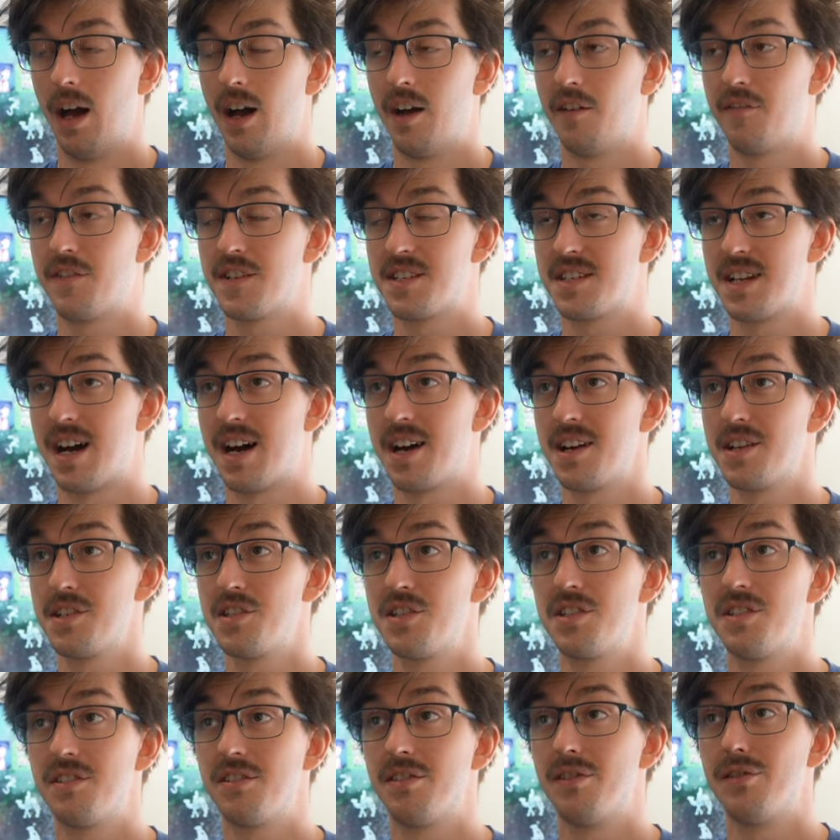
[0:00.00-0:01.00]
For
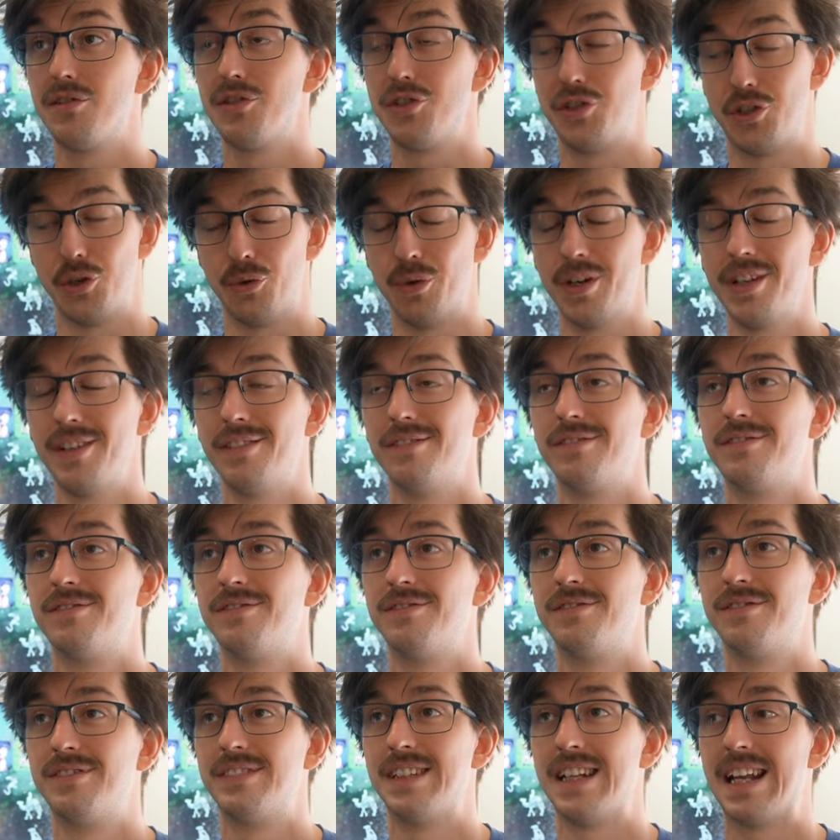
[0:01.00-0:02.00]
starters, do it,
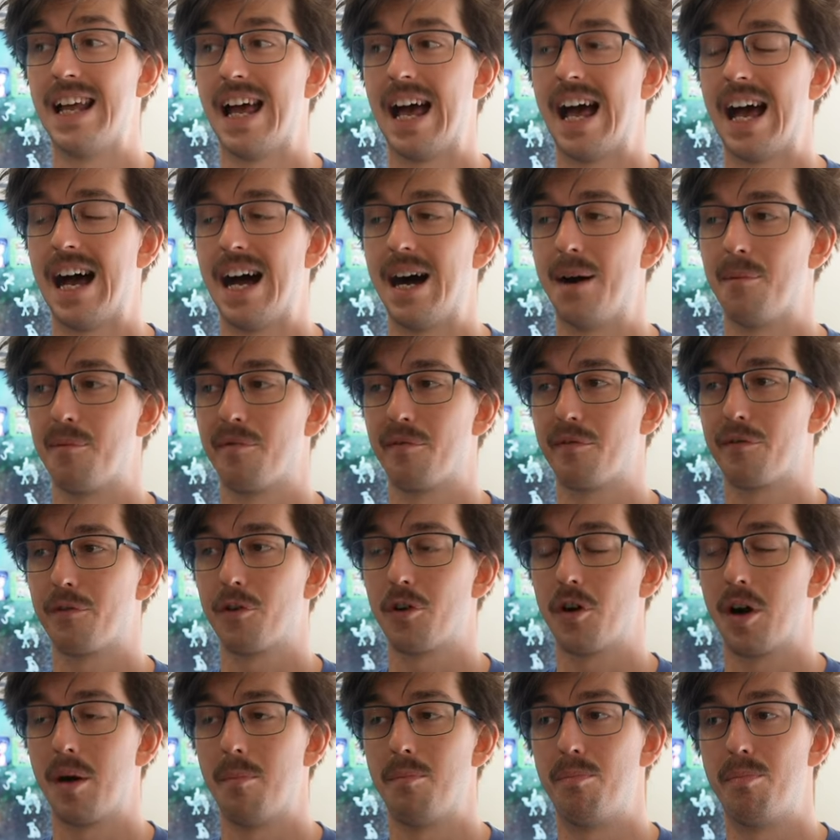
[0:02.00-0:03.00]

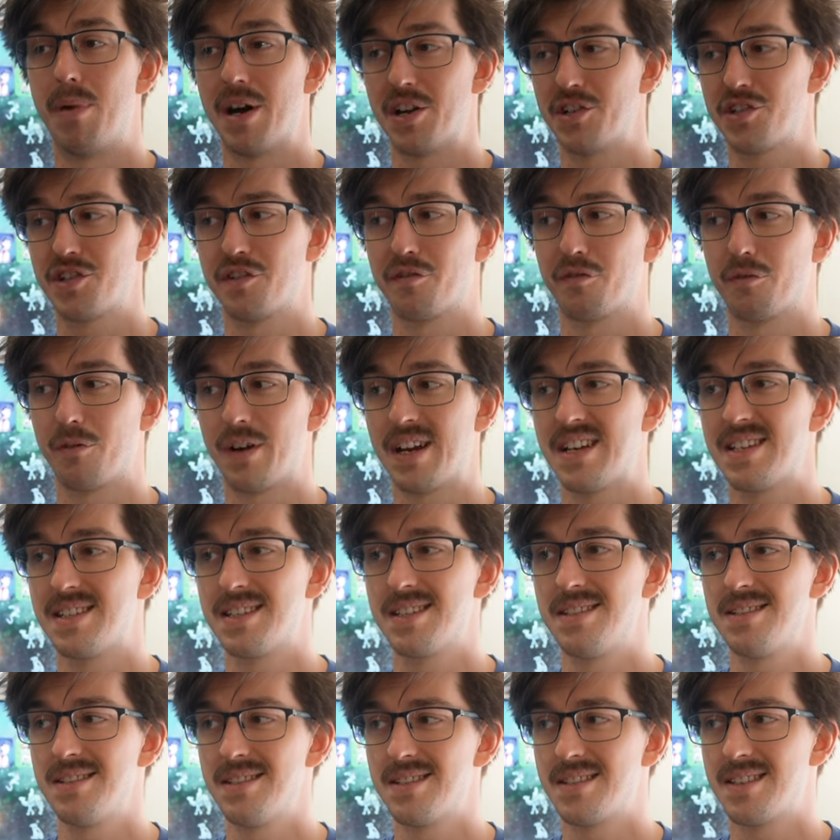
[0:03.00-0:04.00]
for a bunch of
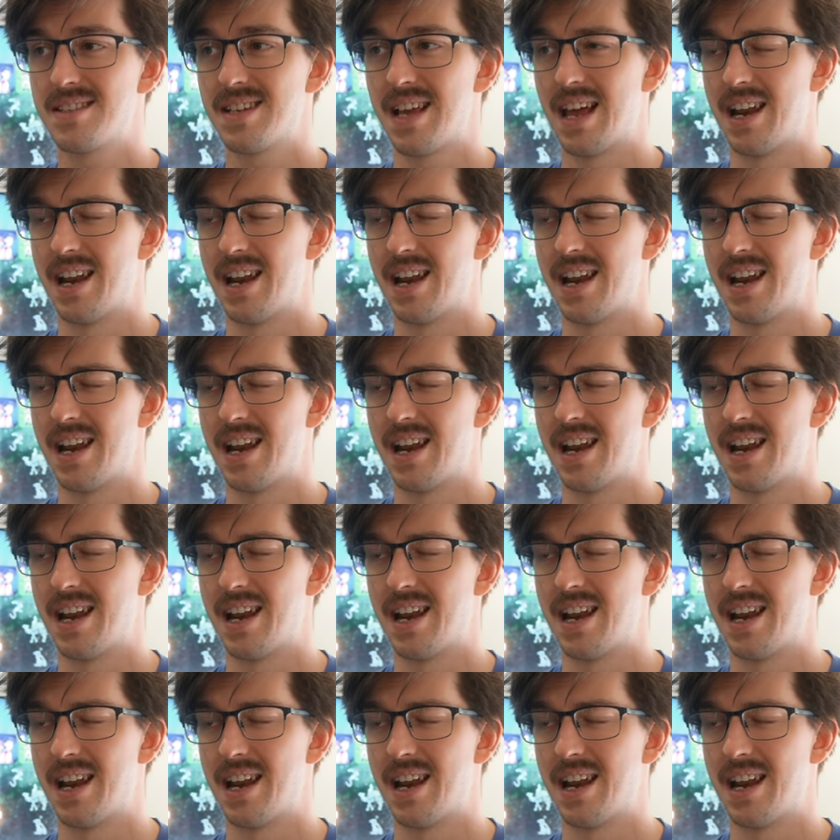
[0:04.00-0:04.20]
reasons.